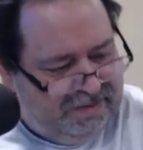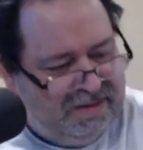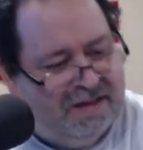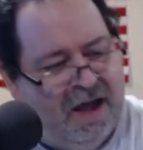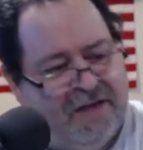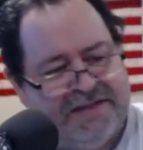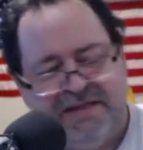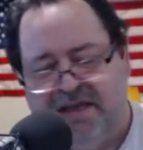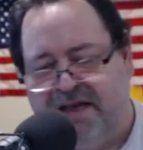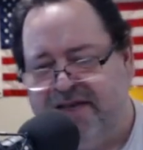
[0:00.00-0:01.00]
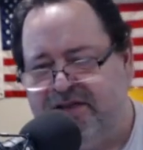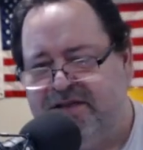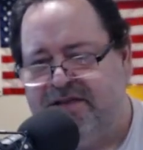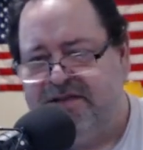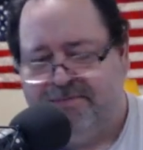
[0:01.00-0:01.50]
Oh, this is
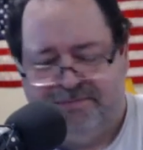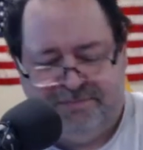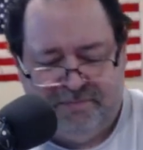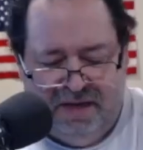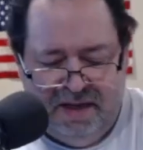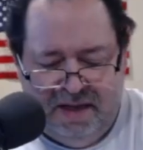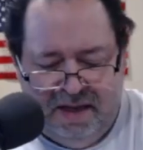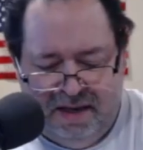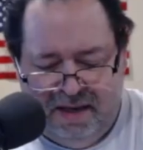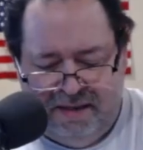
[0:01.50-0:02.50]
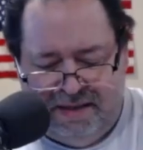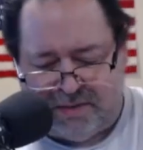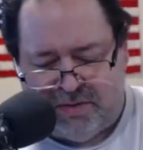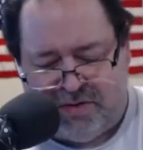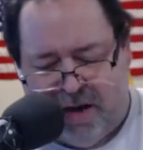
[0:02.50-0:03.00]
delicious. This
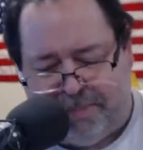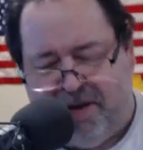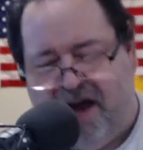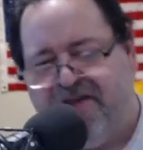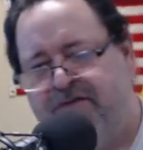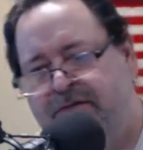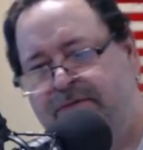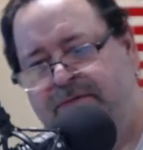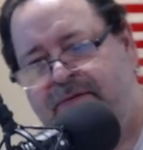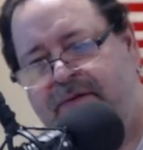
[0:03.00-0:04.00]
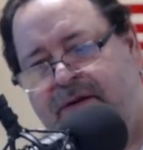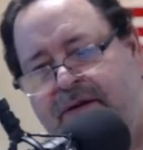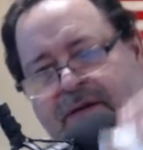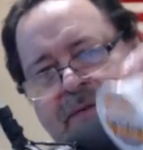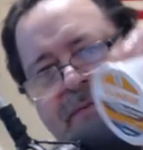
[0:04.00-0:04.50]
was dropped off
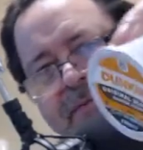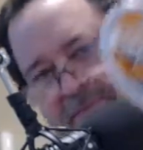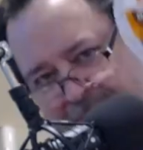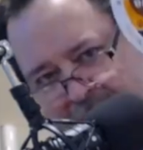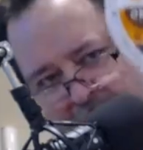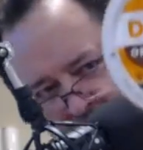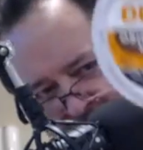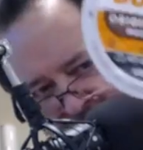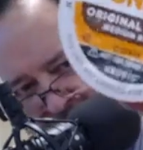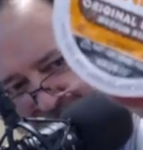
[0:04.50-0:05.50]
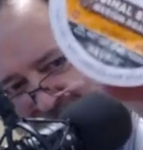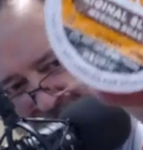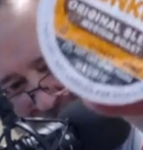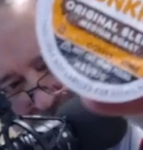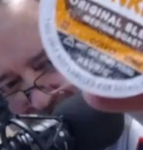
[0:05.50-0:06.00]
by one of the friends
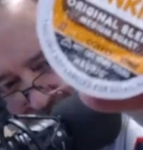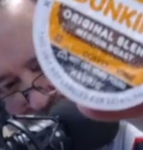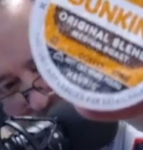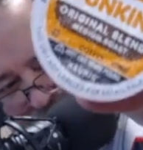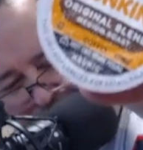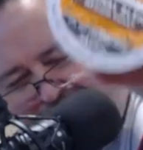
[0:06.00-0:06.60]
of the show.